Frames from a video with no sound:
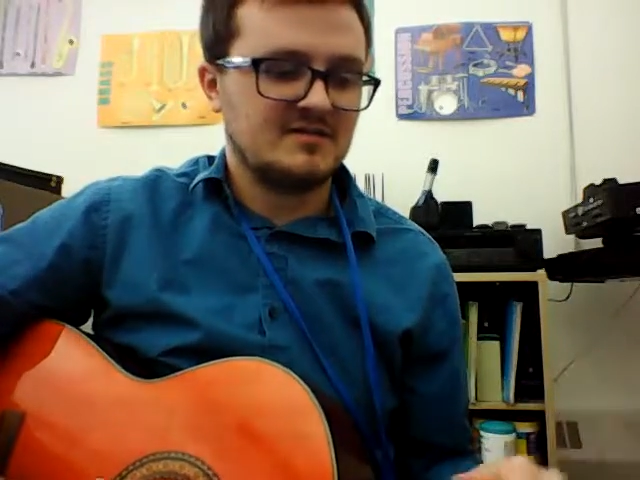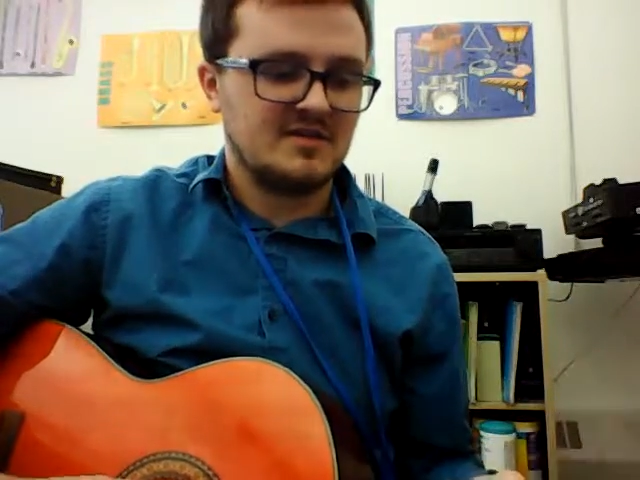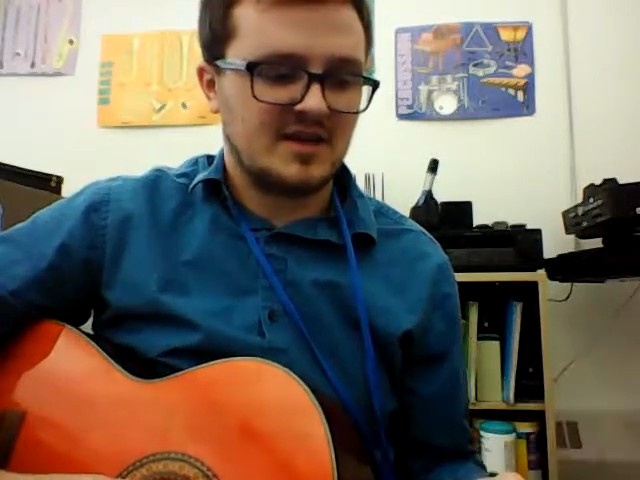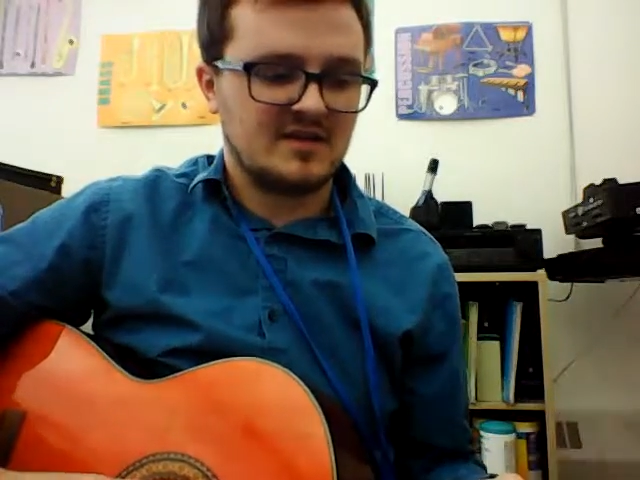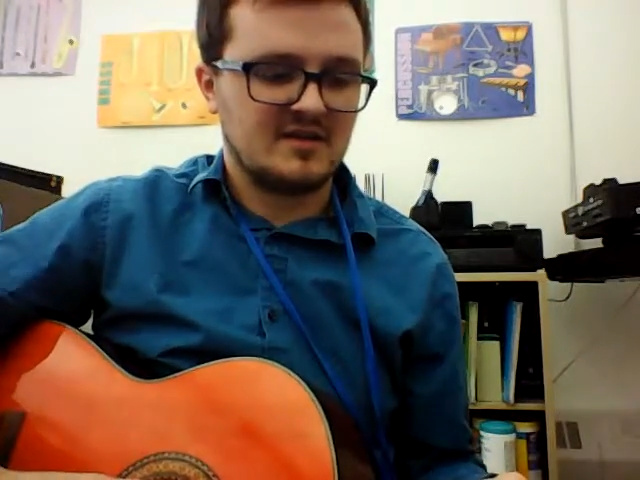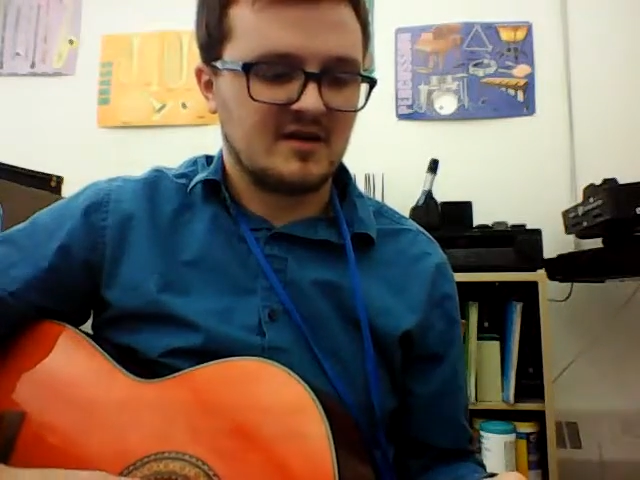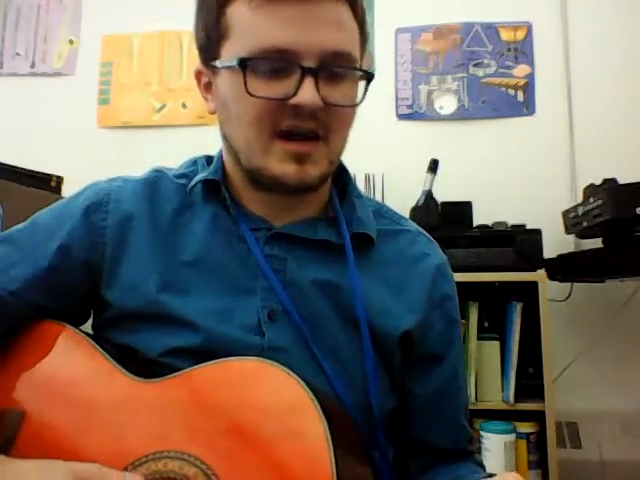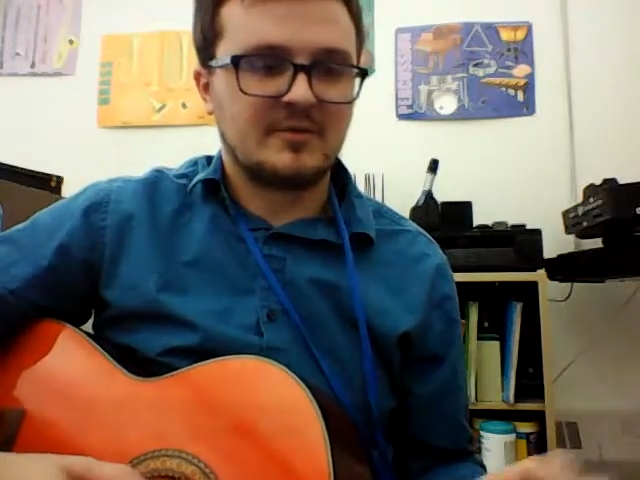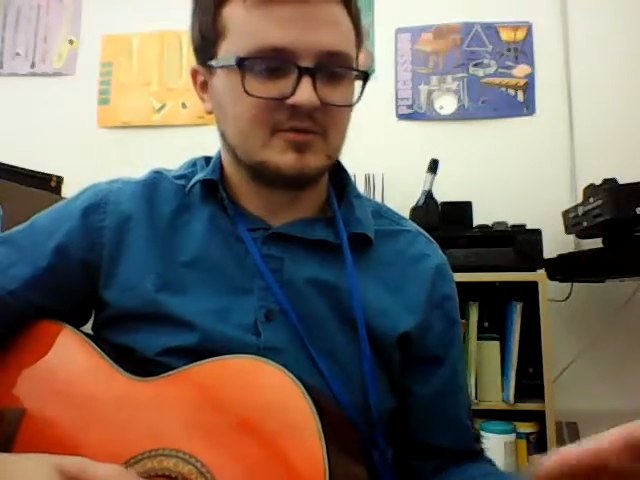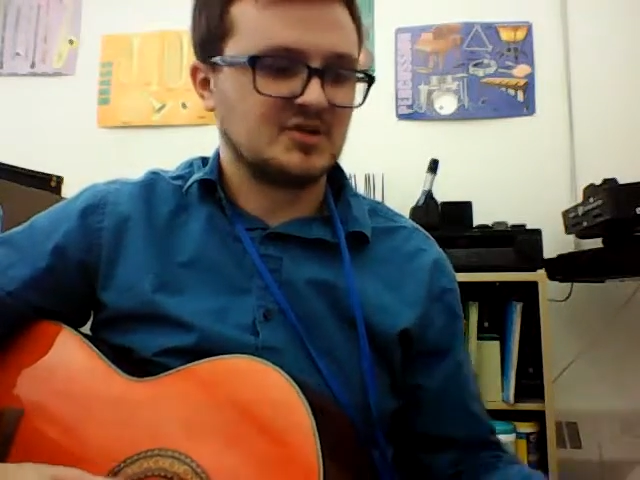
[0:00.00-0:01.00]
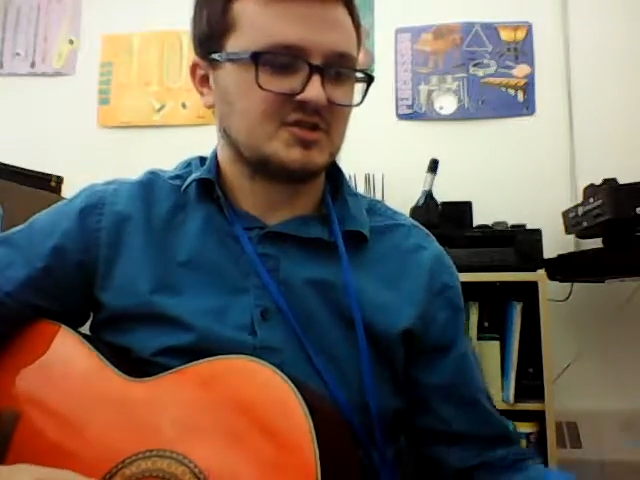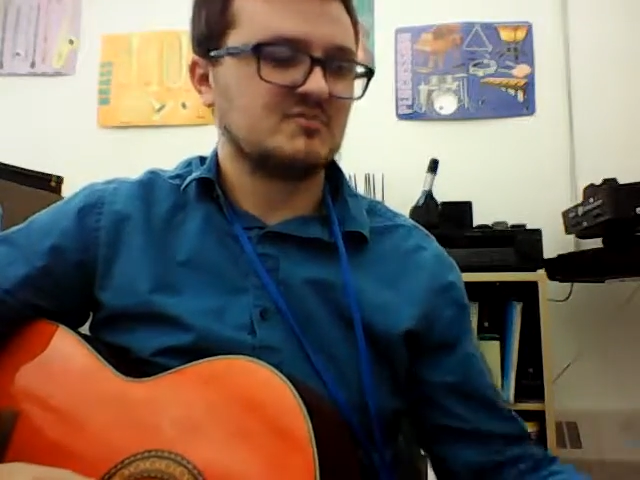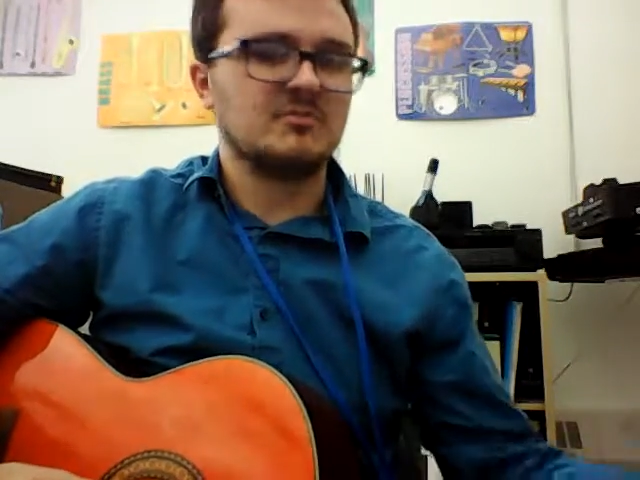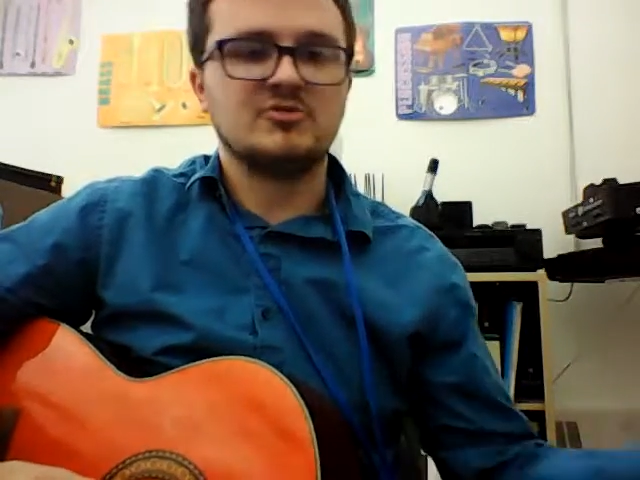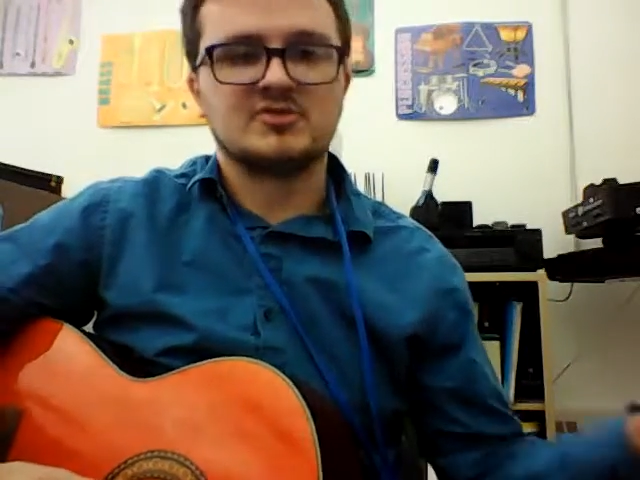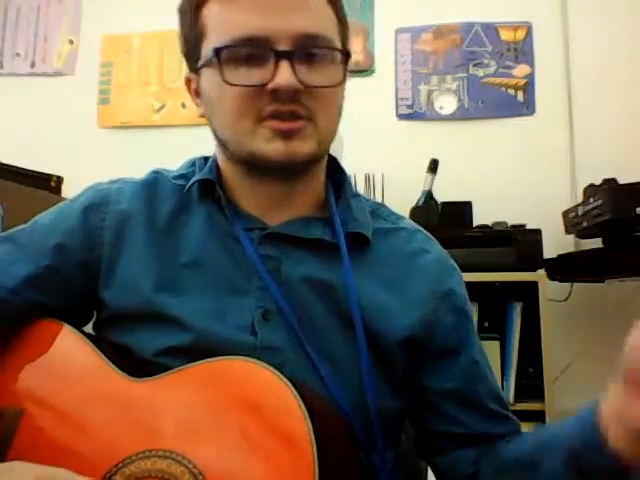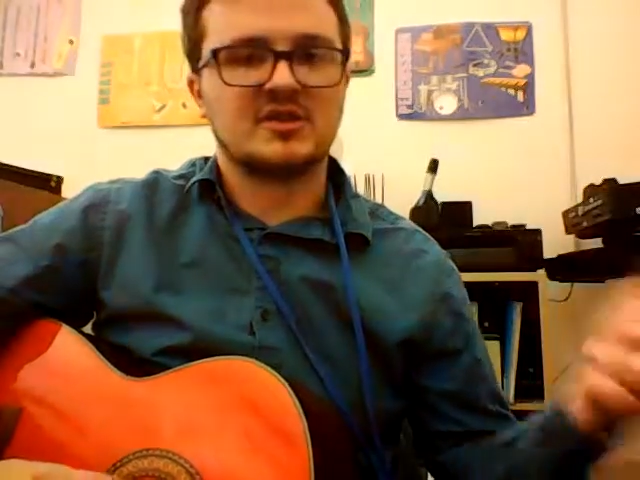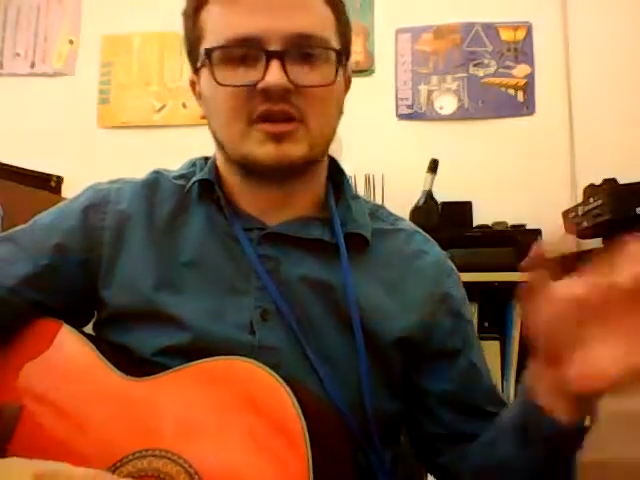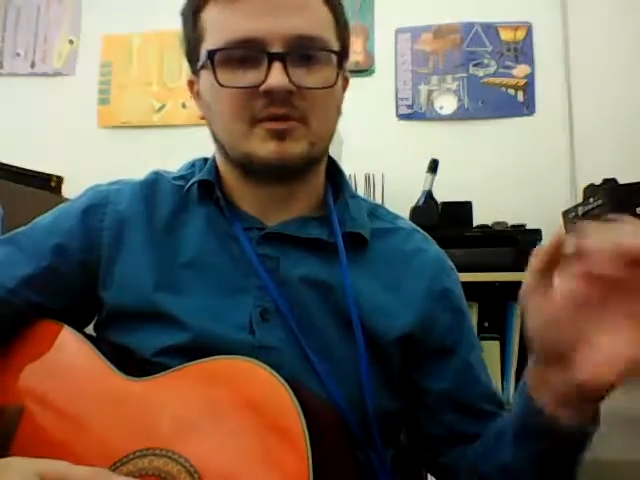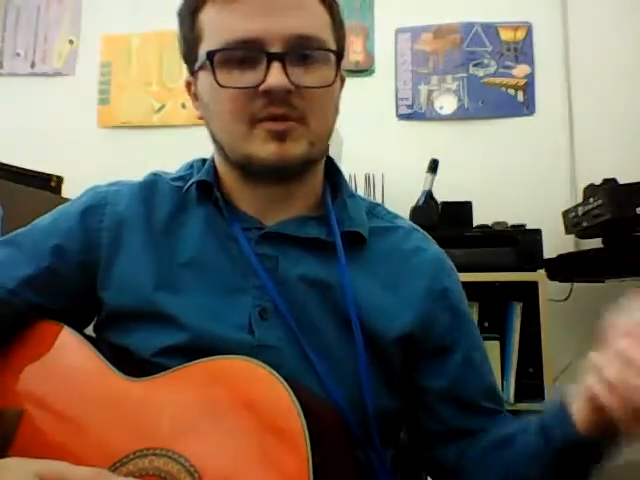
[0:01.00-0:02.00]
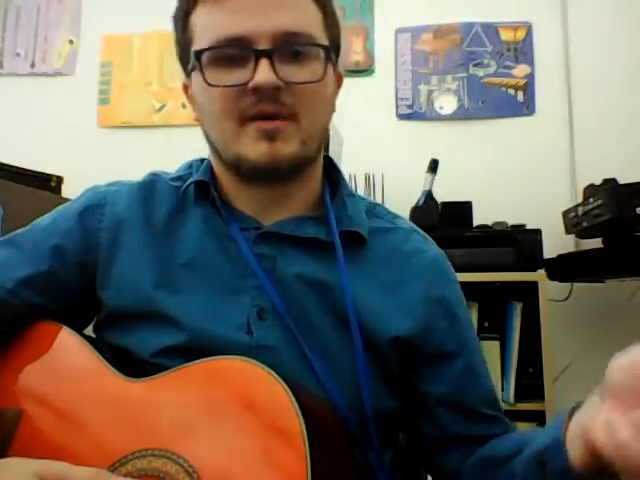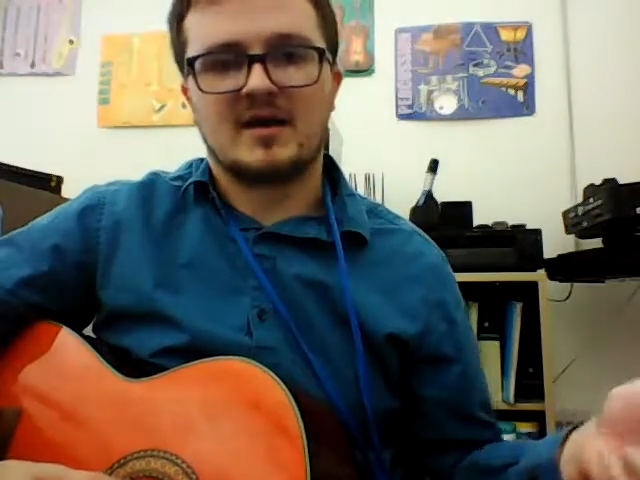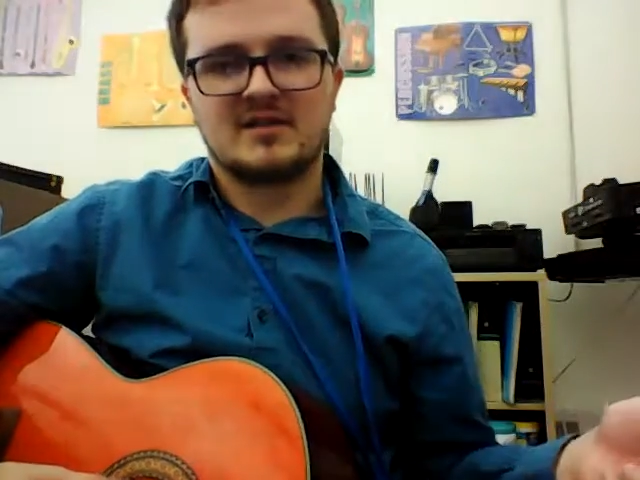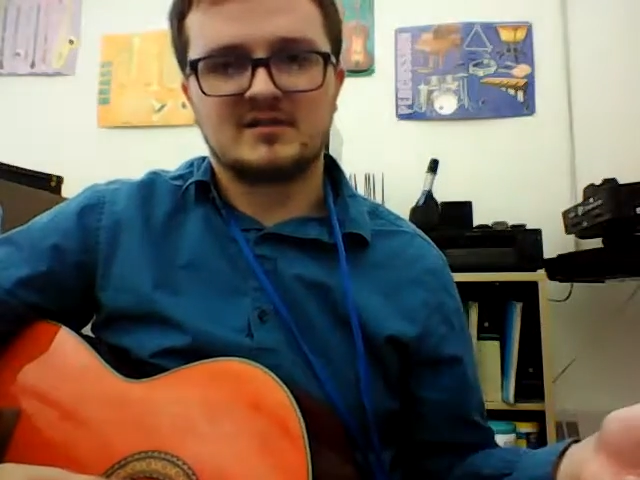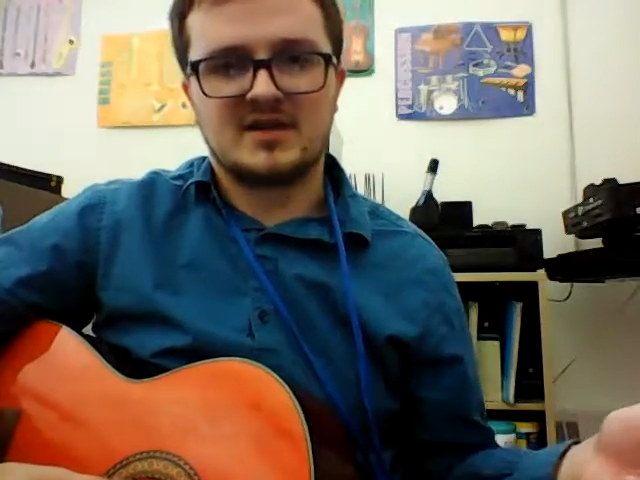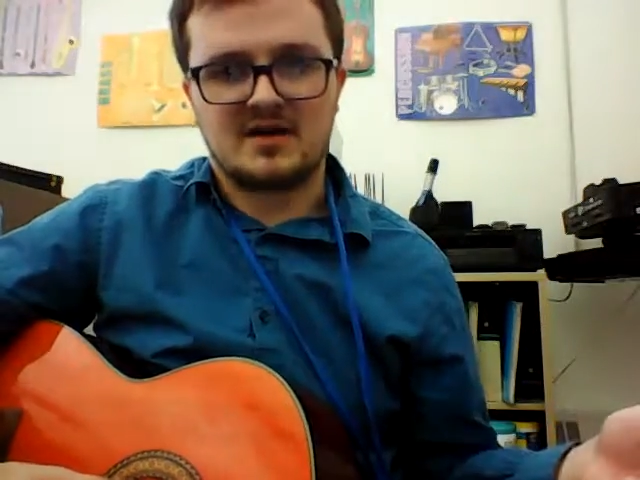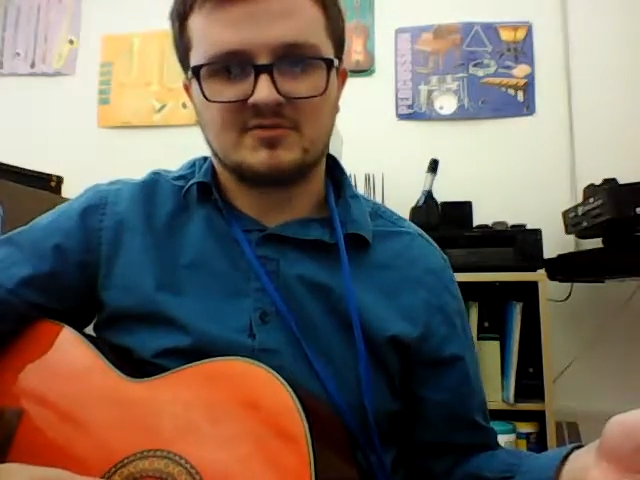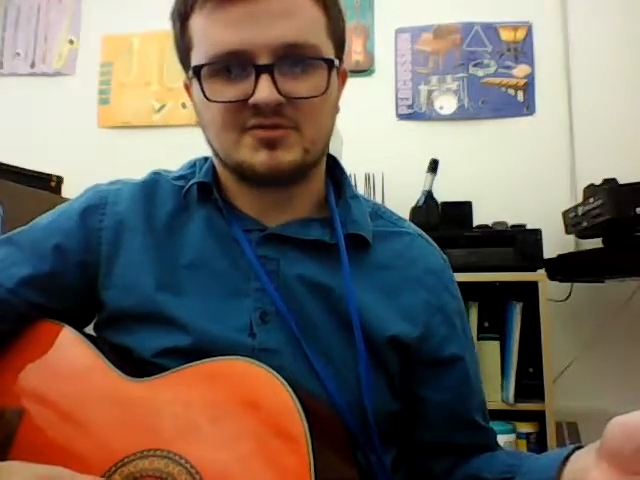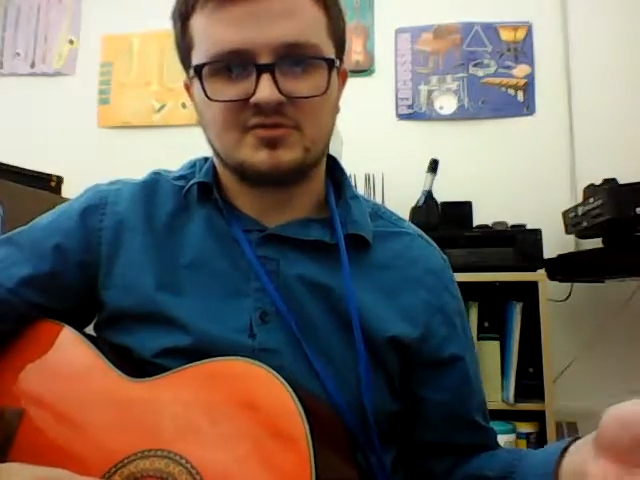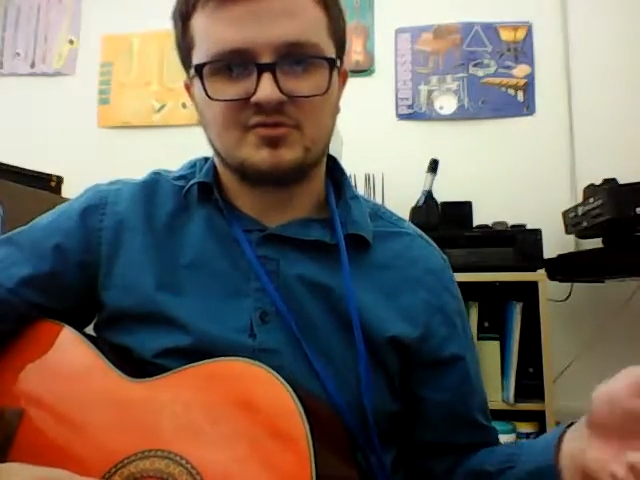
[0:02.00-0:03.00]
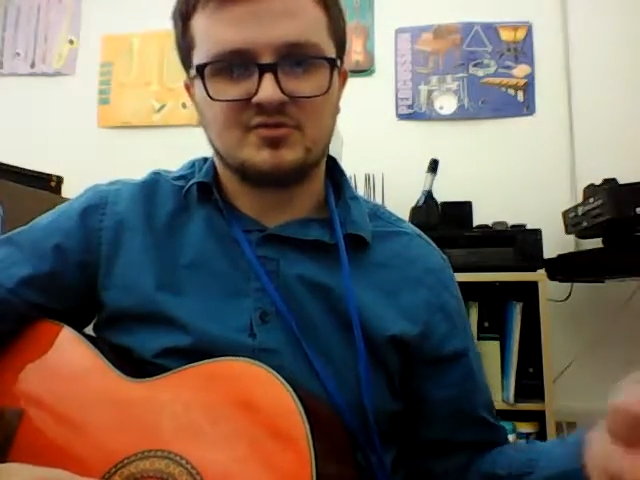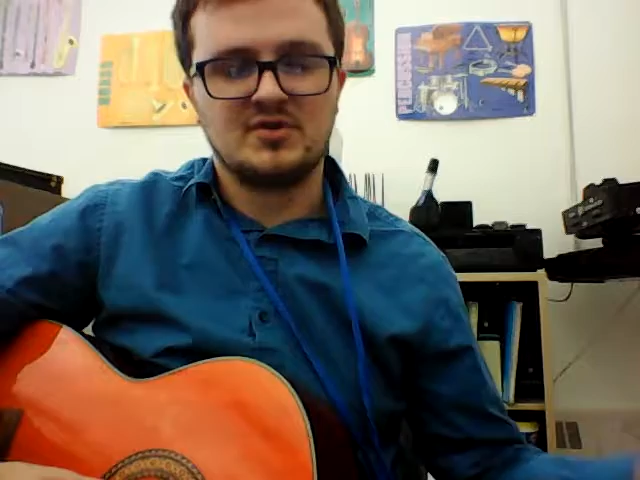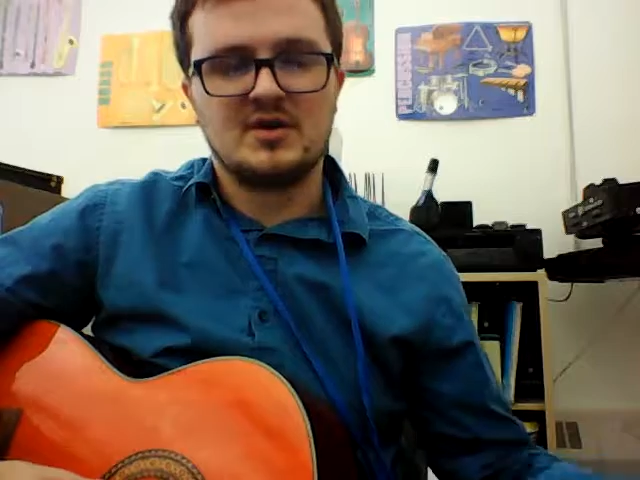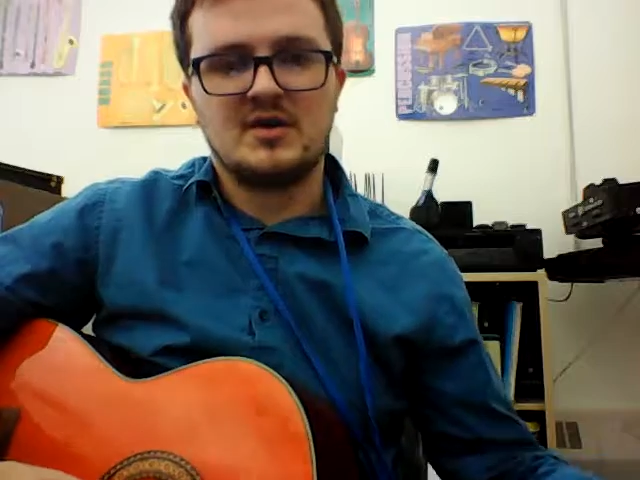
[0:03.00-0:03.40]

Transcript: then I would just loosen it all the way back down to